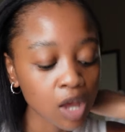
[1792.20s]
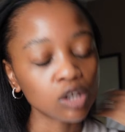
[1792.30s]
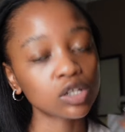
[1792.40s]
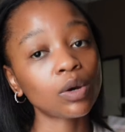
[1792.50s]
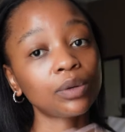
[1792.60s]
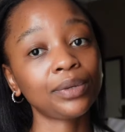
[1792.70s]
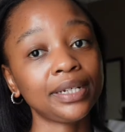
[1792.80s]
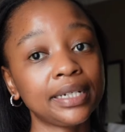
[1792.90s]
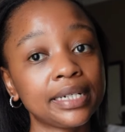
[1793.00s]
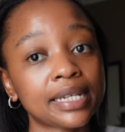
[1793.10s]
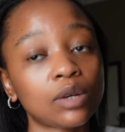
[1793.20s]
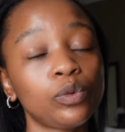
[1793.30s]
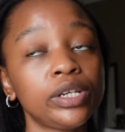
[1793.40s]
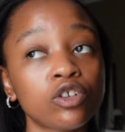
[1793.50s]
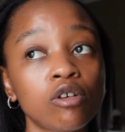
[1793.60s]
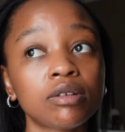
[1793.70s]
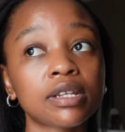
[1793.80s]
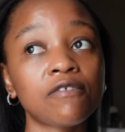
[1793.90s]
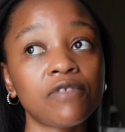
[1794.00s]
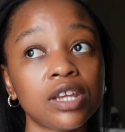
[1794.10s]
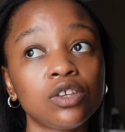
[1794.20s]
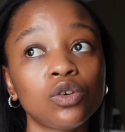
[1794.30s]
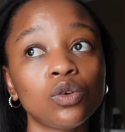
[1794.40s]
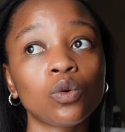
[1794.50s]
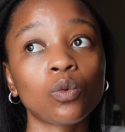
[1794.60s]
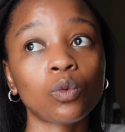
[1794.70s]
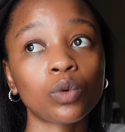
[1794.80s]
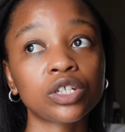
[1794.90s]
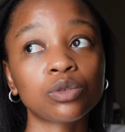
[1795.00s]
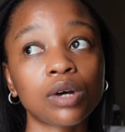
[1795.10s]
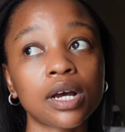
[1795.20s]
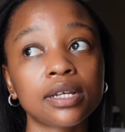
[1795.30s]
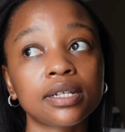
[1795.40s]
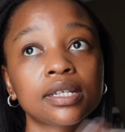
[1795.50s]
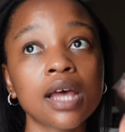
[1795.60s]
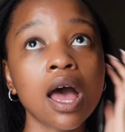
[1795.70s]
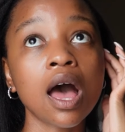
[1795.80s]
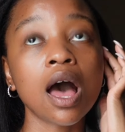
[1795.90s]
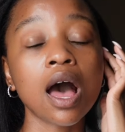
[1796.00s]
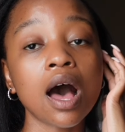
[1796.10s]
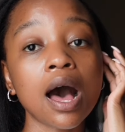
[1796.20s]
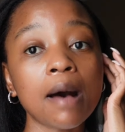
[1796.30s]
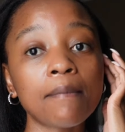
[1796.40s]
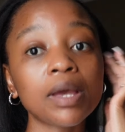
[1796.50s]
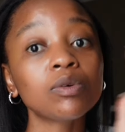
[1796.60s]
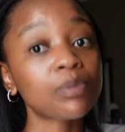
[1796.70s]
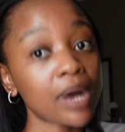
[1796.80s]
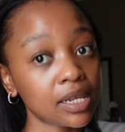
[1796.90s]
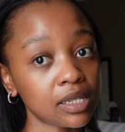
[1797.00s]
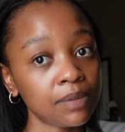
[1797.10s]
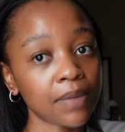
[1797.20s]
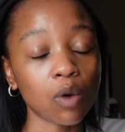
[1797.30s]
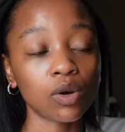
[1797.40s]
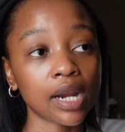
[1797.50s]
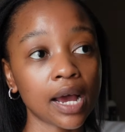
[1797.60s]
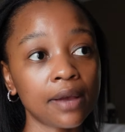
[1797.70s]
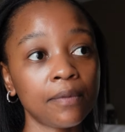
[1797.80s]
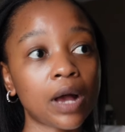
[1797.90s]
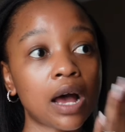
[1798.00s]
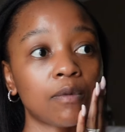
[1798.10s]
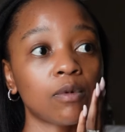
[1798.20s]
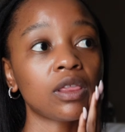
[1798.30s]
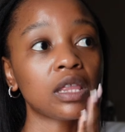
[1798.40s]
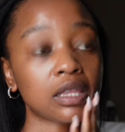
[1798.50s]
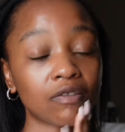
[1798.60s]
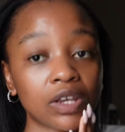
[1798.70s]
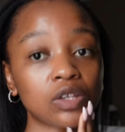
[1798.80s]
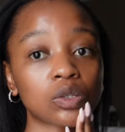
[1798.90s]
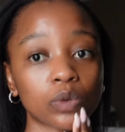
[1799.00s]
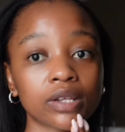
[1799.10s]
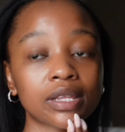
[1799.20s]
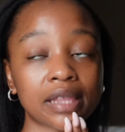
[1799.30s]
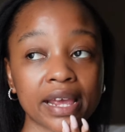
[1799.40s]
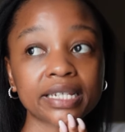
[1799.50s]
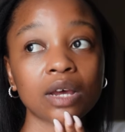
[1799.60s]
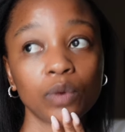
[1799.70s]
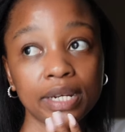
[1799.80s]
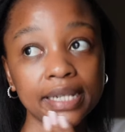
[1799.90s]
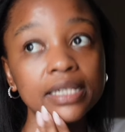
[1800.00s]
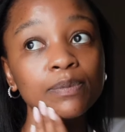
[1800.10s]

So what we did is that we chose a venue which was it was pricey, I won't lie. The venue is one of the things that we did